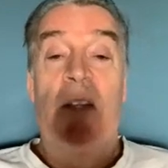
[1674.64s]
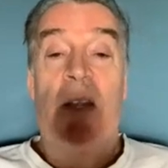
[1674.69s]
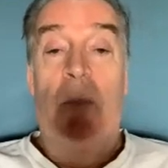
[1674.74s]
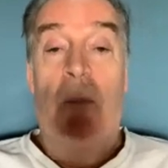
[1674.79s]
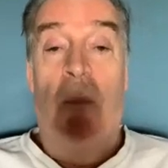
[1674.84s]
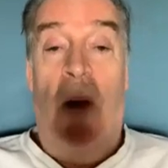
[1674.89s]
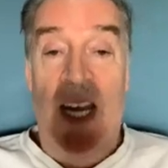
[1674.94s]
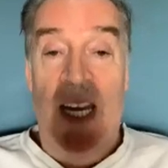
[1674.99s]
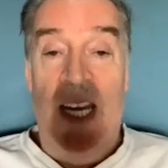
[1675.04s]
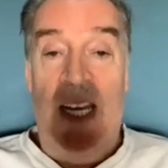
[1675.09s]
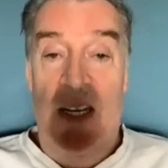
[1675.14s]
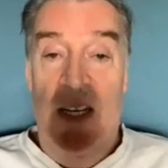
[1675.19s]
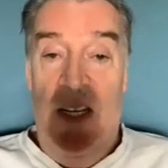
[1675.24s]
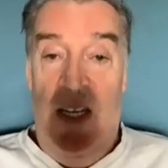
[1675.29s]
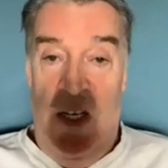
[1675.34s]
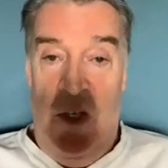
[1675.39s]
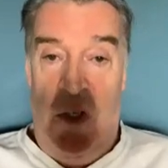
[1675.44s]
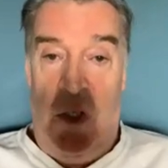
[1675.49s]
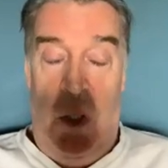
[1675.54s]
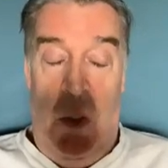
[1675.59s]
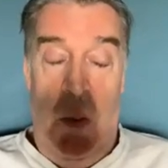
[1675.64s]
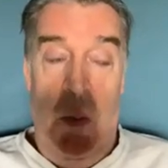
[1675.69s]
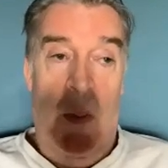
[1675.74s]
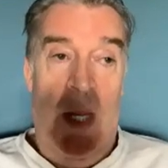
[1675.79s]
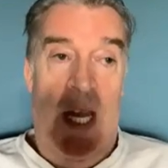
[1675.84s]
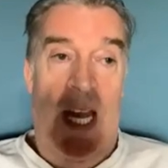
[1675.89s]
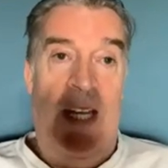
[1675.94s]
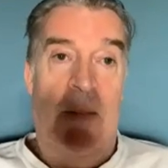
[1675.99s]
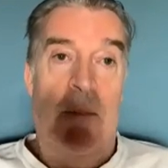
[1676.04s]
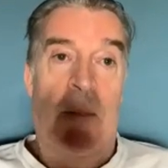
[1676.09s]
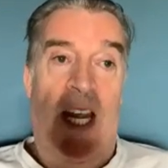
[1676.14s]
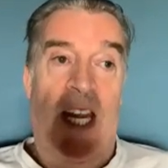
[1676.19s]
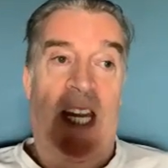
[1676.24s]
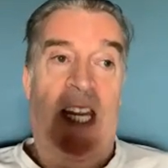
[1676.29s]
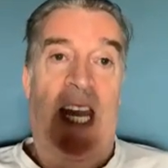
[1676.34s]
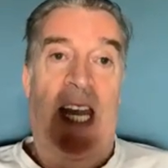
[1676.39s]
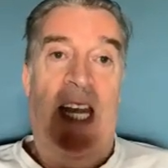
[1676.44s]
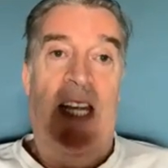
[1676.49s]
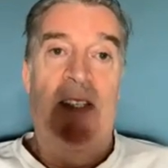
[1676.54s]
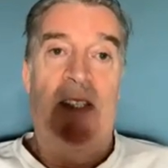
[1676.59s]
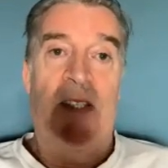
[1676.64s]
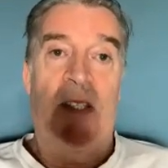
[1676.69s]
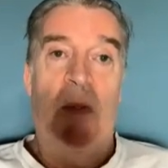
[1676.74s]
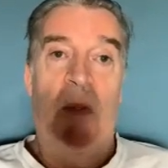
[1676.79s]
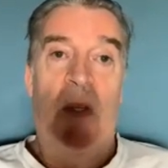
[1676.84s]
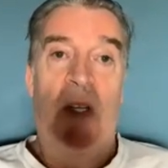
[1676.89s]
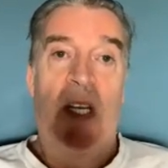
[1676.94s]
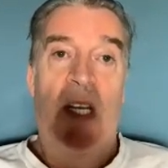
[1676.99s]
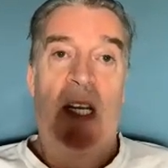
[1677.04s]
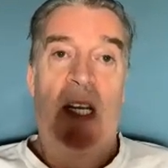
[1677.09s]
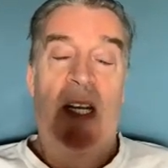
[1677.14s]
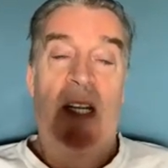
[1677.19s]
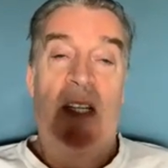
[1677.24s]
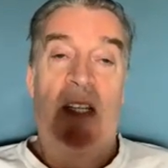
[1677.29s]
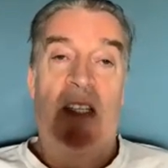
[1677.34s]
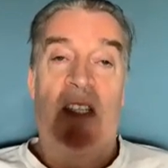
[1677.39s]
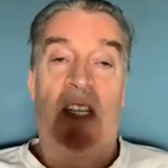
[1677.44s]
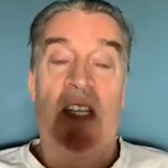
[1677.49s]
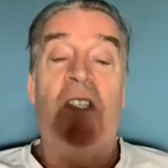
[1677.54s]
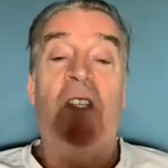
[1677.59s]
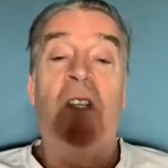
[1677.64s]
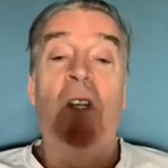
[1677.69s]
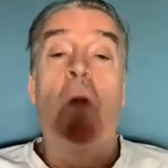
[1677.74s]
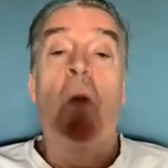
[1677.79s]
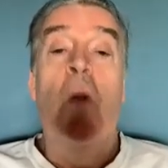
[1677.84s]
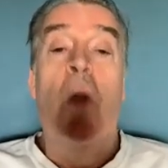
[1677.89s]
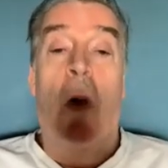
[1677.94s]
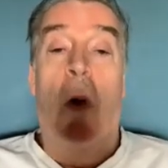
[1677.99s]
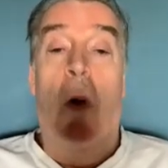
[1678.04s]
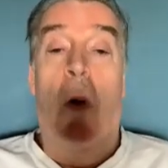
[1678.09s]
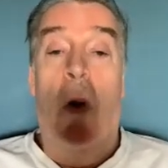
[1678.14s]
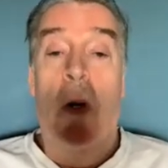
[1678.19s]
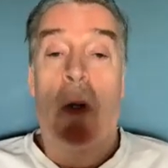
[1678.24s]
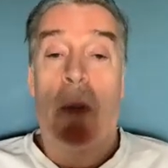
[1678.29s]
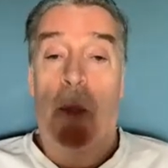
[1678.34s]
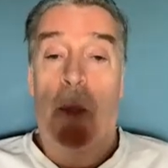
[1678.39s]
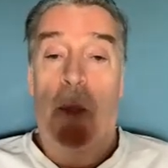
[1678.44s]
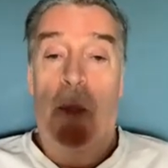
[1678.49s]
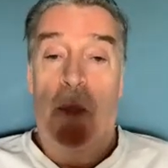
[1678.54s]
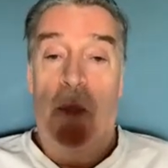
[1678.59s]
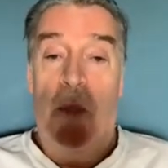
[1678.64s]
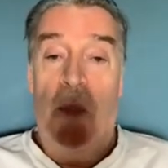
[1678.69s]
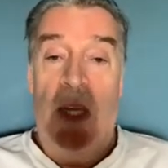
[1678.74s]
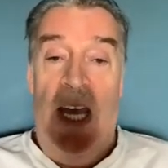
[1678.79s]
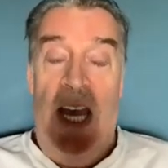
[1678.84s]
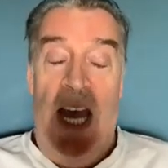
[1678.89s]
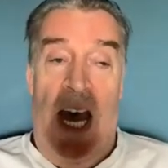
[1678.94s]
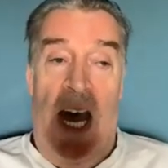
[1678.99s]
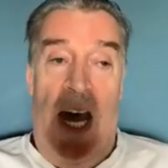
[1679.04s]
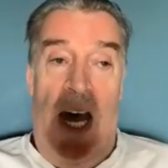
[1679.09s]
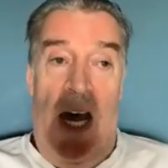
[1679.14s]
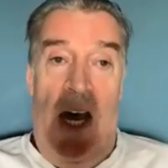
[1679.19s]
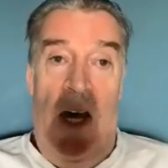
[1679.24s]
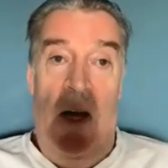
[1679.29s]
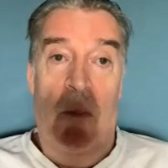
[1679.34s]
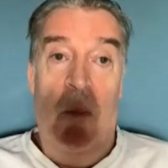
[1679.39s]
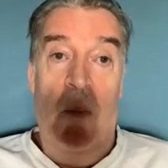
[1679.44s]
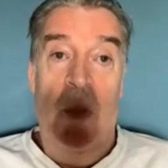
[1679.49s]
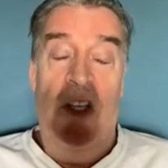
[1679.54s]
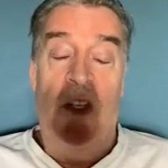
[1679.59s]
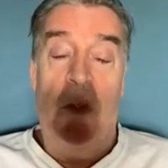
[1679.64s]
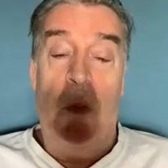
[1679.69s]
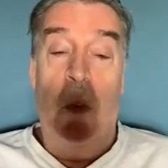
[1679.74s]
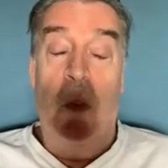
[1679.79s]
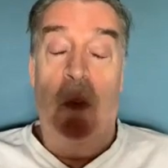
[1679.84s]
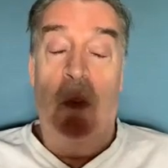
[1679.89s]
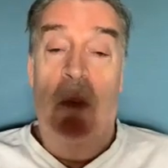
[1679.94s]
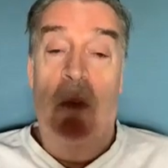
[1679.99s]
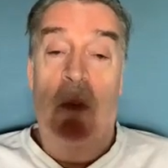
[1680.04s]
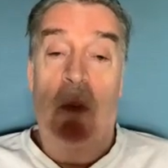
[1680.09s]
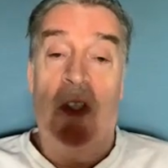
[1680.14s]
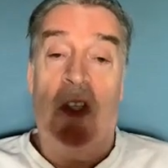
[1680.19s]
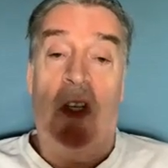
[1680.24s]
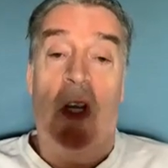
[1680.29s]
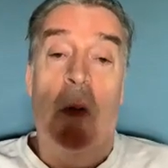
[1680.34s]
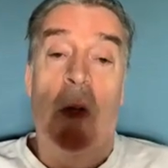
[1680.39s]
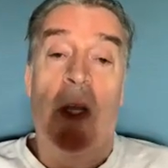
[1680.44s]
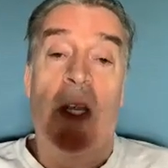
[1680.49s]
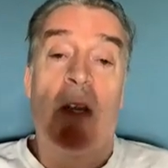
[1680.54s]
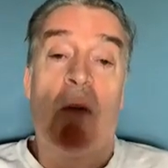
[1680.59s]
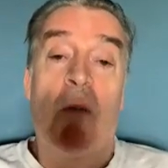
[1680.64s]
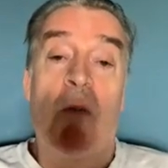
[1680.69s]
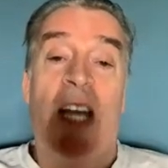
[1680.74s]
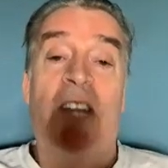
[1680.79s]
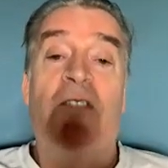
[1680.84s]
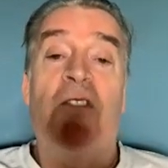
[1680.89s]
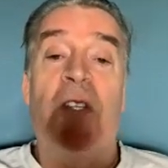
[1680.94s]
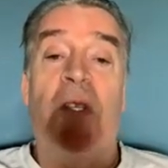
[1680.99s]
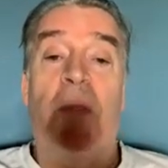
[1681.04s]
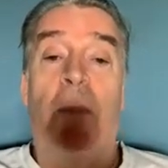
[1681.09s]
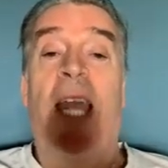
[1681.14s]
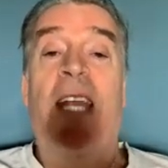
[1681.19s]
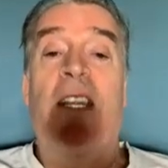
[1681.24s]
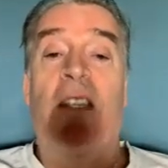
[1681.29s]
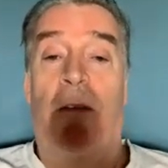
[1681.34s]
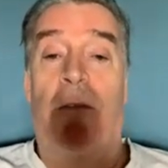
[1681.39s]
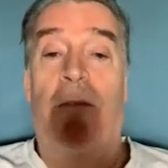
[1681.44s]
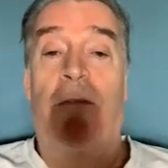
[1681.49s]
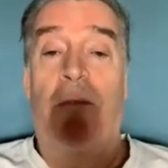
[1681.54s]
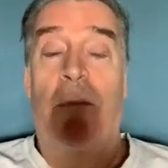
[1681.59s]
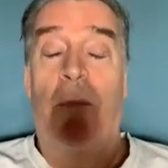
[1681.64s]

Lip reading: my issue and my case, this new law, which was going retrospective,